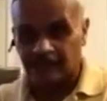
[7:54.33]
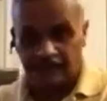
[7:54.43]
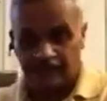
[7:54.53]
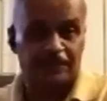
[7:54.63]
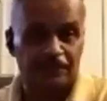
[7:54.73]

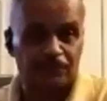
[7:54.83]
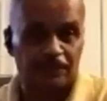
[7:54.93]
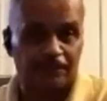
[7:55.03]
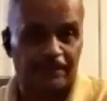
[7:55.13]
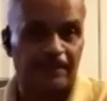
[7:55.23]
this
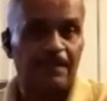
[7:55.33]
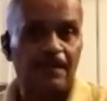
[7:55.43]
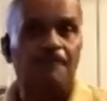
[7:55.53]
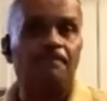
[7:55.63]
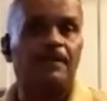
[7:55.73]
instrument,
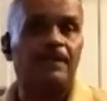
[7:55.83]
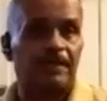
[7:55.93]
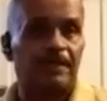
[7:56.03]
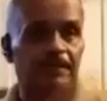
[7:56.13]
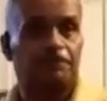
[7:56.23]
but
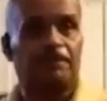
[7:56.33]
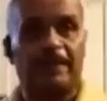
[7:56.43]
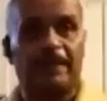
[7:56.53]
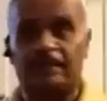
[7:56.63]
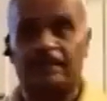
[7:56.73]
is
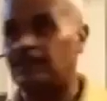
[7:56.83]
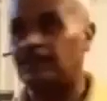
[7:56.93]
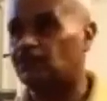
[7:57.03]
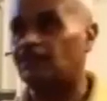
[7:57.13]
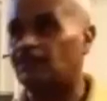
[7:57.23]
playing an
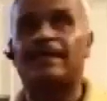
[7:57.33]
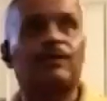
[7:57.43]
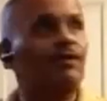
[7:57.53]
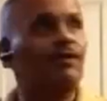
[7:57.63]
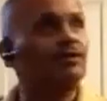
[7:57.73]
instrument and they want
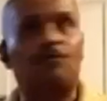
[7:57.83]
to know